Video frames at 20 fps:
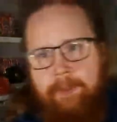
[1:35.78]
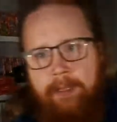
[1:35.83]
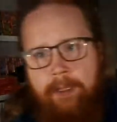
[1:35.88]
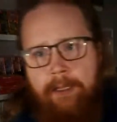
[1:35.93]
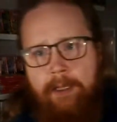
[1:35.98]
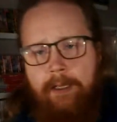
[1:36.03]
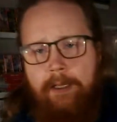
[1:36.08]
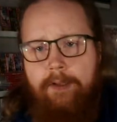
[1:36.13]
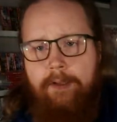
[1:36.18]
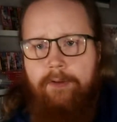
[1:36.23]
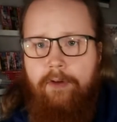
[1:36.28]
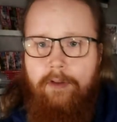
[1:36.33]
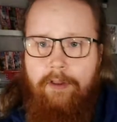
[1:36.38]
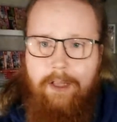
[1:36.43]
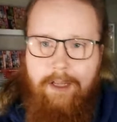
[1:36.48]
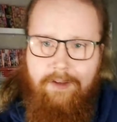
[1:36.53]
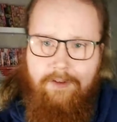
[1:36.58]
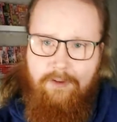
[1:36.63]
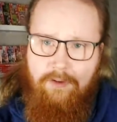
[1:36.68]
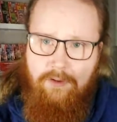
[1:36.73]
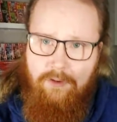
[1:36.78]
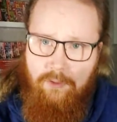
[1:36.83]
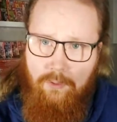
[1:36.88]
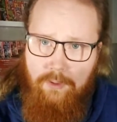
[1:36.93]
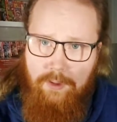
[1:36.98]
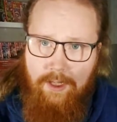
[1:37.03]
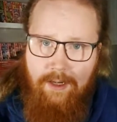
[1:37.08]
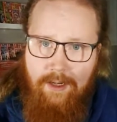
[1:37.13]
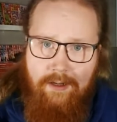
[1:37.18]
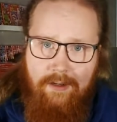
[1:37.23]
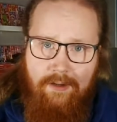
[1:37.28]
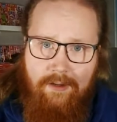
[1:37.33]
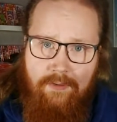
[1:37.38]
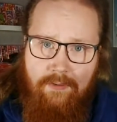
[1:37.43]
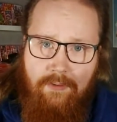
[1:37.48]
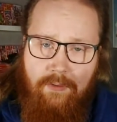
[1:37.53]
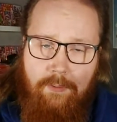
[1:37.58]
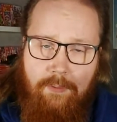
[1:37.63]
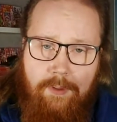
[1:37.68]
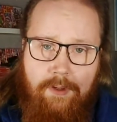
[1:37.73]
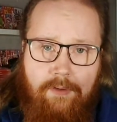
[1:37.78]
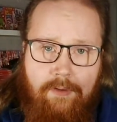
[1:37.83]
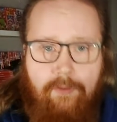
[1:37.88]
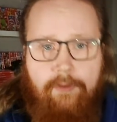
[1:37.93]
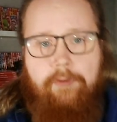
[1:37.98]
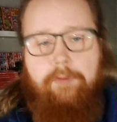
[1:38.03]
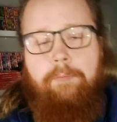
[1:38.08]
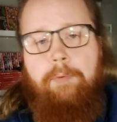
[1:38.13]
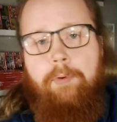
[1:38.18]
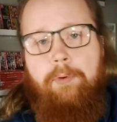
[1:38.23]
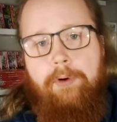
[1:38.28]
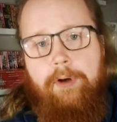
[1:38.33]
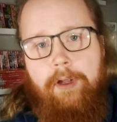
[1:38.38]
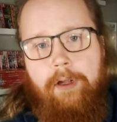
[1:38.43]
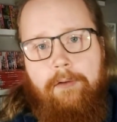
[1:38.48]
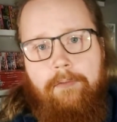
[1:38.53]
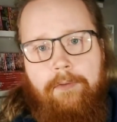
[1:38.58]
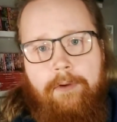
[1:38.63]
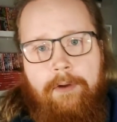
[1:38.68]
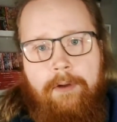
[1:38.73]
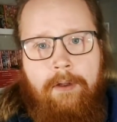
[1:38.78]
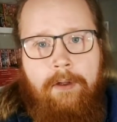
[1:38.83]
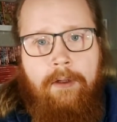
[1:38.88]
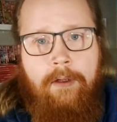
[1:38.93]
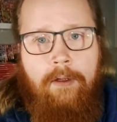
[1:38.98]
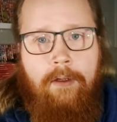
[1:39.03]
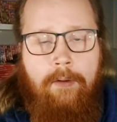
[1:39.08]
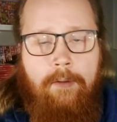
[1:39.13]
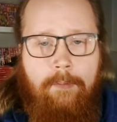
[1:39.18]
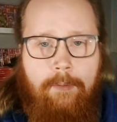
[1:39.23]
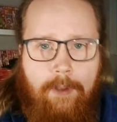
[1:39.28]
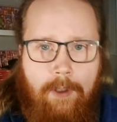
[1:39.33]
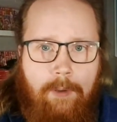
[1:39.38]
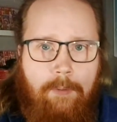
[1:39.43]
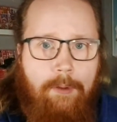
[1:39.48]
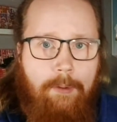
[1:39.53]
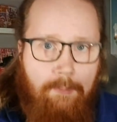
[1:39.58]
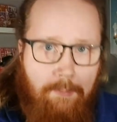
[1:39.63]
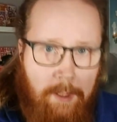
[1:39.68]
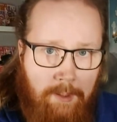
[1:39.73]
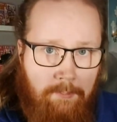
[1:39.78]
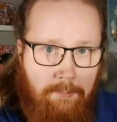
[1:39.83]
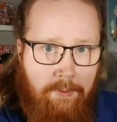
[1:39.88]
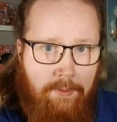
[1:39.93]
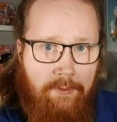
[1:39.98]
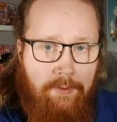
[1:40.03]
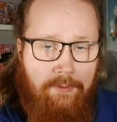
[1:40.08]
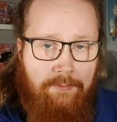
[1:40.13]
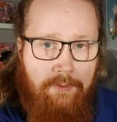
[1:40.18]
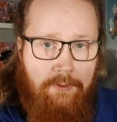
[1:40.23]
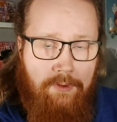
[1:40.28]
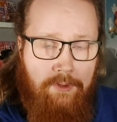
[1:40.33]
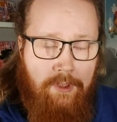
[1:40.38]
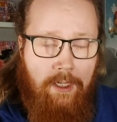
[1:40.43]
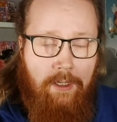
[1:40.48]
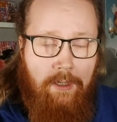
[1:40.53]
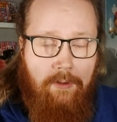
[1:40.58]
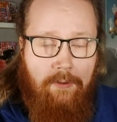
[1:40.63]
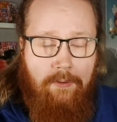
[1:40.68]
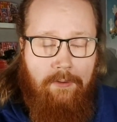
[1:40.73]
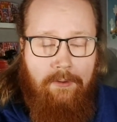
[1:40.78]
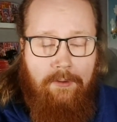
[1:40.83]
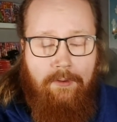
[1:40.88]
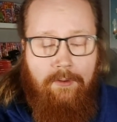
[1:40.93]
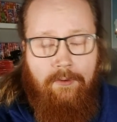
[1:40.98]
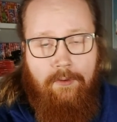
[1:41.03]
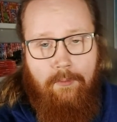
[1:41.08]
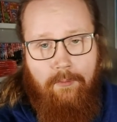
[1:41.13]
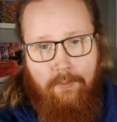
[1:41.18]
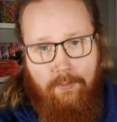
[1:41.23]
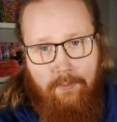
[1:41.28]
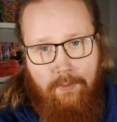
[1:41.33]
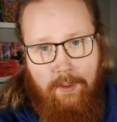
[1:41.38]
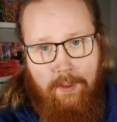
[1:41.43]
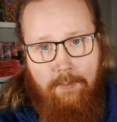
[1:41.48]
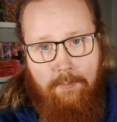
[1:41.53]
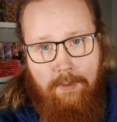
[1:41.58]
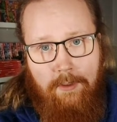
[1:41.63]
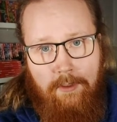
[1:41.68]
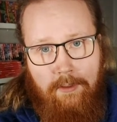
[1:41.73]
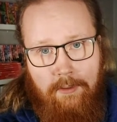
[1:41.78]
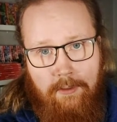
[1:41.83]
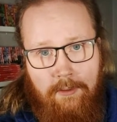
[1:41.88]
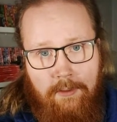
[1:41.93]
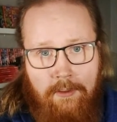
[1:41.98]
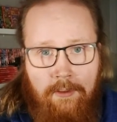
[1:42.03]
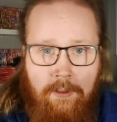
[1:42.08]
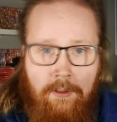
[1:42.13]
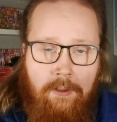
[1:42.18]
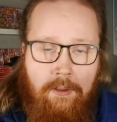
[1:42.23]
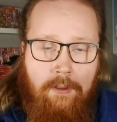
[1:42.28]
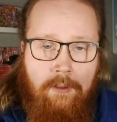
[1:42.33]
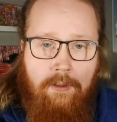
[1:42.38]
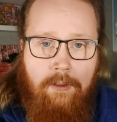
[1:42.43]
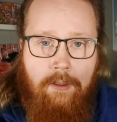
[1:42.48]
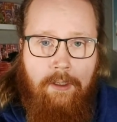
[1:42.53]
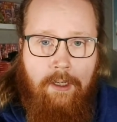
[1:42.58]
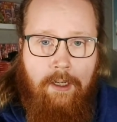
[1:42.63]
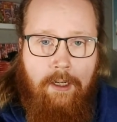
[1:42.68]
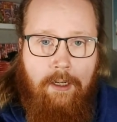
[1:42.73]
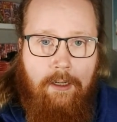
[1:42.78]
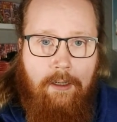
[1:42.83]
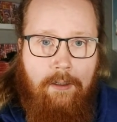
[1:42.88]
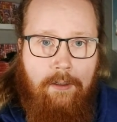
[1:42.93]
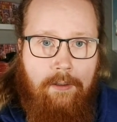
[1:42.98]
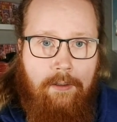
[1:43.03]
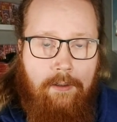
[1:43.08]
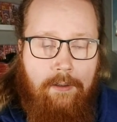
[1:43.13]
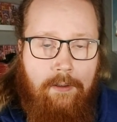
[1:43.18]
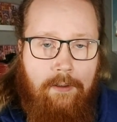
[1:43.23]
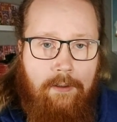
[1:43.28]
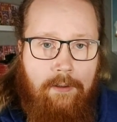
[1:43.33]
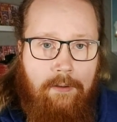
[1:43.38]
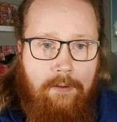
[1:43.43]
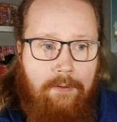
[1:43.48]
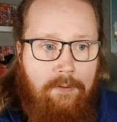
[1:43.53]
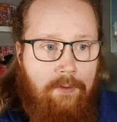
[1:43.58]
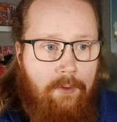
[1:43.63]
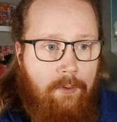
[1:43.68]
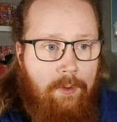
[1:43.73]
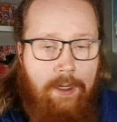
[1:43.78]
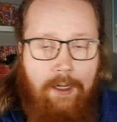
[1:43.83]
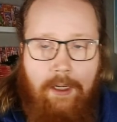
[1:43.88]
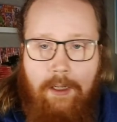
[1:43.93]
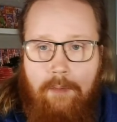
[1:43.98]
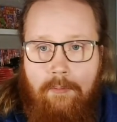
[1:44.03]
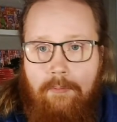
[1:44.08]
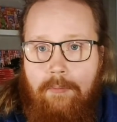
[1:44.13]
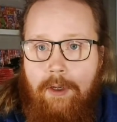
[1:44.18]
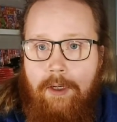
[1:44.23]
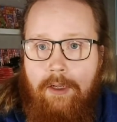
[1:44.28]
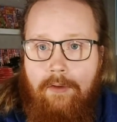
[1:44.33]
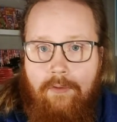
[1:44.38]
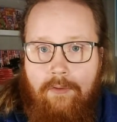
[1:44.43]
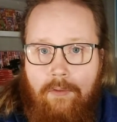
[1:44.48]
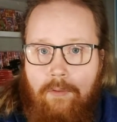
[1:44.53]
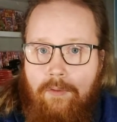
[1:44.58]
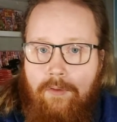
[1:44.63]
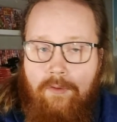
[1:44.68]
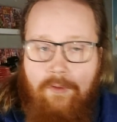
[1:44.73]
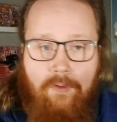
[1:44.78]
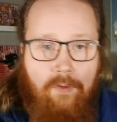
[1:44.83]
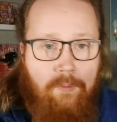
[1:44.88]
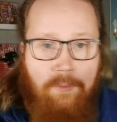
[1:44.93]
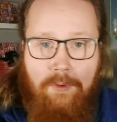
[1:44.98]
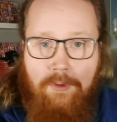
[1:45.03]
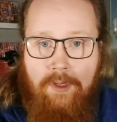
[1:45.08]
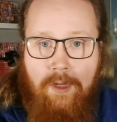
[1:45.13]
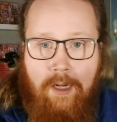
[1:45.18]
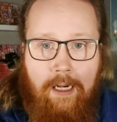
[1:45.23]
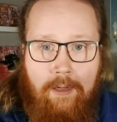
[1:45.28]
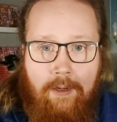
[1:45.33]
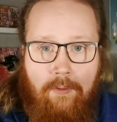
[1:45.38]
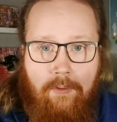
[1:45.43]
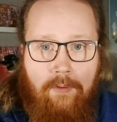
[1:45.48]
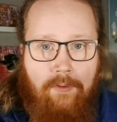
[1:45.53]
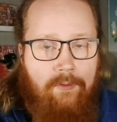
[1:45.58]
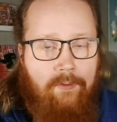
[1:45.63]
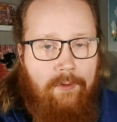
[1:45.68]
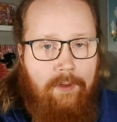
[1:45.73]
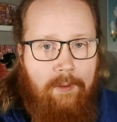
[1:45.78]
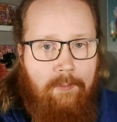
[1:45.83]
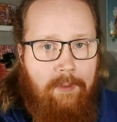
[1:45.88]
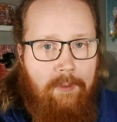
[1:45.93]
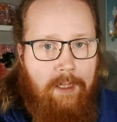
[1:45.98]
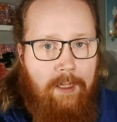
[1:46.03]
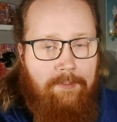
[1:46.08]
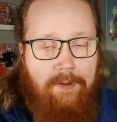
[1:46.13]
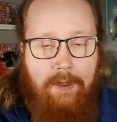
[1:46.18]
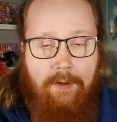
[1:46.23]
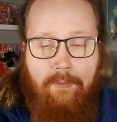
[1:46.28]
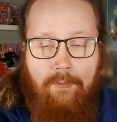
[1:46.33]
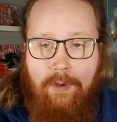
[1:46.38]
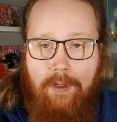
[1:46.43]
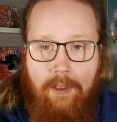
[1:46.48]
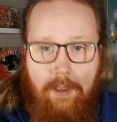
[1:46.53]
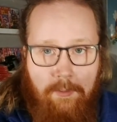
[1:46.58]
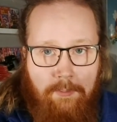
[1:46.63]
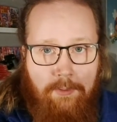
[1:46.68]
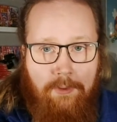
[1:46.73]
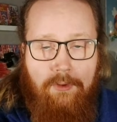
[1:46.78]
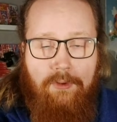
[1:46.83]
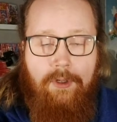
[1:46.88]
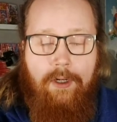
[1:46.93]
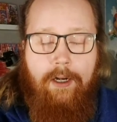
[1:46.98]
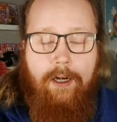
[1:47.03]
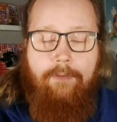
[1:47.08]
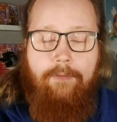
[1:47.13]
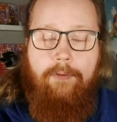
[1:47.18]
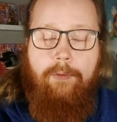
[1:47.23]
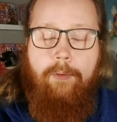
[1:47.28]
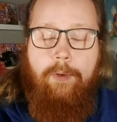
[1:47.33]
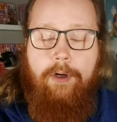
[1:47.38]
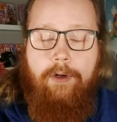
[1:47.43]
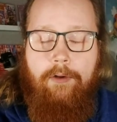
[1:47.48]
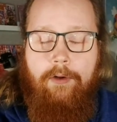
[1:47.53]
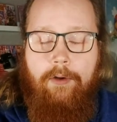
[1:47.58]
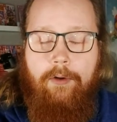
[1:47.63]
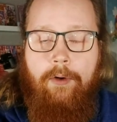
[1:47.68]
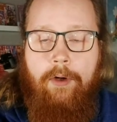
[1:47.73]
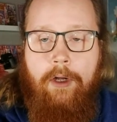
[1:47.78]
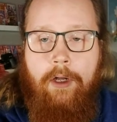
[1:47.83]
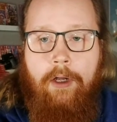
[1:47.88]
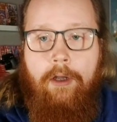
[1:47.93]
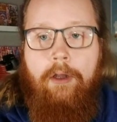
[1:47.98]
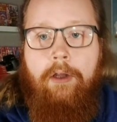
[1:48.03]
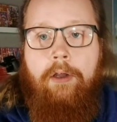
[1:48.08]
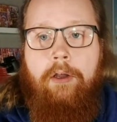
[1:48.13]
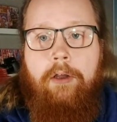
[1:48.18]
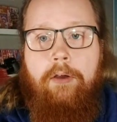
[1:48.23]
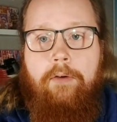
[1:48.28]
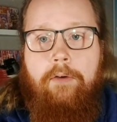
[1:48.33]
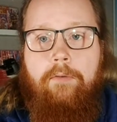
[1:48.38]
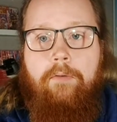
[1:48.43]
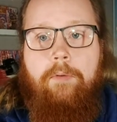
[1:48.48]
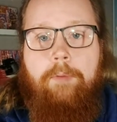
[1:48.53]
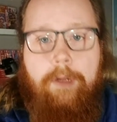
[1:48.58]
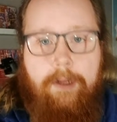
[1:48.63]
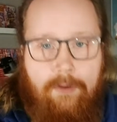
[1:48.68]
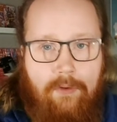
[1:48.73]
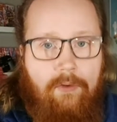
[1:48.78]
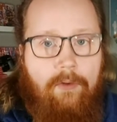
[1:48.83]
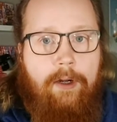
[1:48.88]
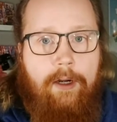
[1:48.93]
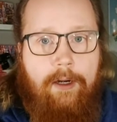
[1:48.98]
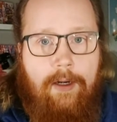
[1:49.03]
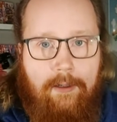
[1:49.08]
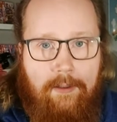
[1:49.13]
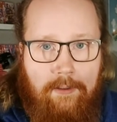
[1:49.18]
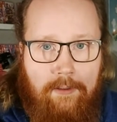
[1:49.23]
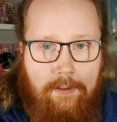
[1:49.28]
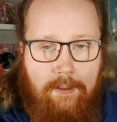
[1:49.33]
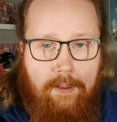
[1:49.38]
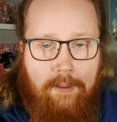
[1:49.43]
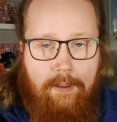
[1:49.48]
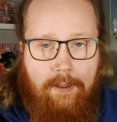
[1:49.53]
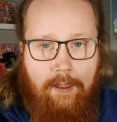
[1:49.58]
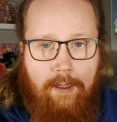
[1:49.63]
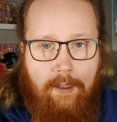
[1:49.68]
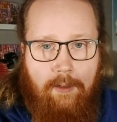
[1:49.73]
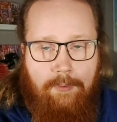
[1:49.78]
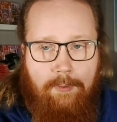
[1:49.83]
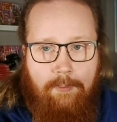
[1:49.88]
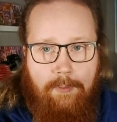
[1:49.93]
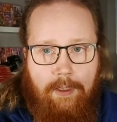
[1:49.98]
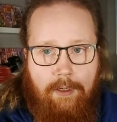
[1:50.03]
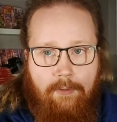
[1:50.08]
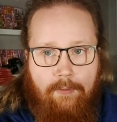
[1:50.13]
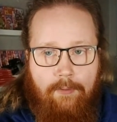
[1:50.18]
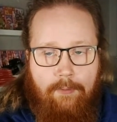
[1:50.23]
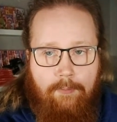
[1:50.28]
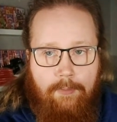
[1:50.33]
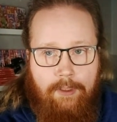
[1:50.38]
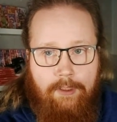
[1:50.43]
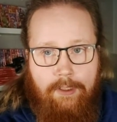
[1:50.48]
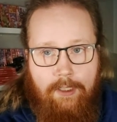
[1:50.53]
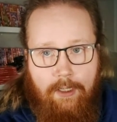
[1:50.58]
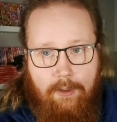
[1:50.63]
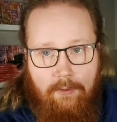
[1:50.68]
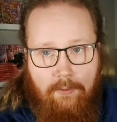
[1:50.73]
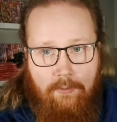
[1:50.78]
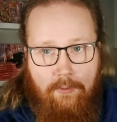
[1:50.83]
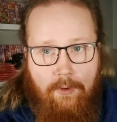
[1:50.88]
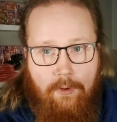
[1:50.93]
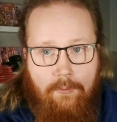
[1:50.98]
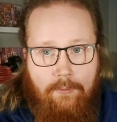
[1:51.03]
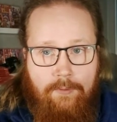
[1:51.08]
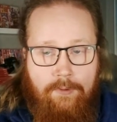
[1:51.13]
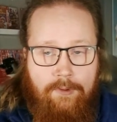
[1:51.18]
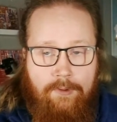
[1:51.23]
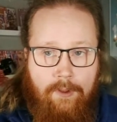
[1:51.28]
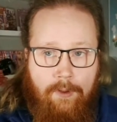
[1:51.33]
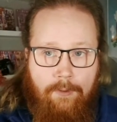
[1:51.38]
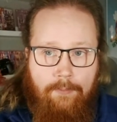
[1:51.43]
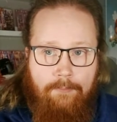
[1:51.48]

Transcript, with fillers: It's all thanks to you guys for being so supportive, becoming members of the channel, subscribing, and uh, donating money through Super Chat or Streamlabs. I really appreciate every one of you for being so kind and helping my, my channel grow. So,